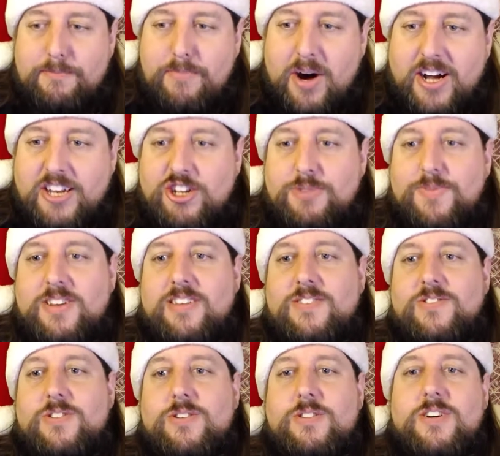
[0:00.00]
punishment
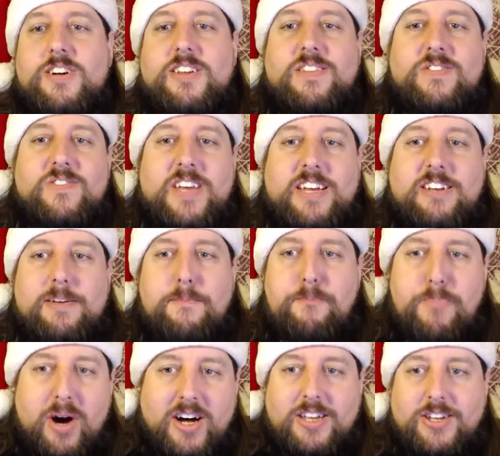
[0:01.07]
is good and Santa
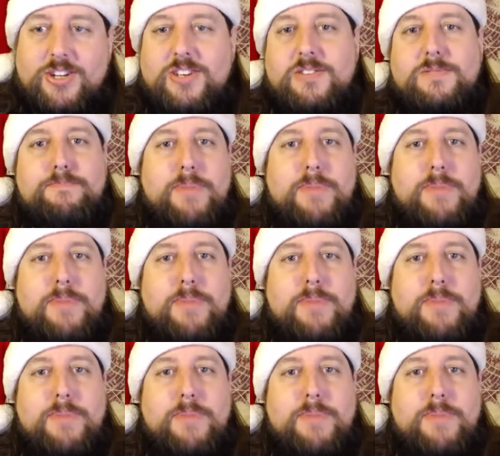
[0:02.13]
punishes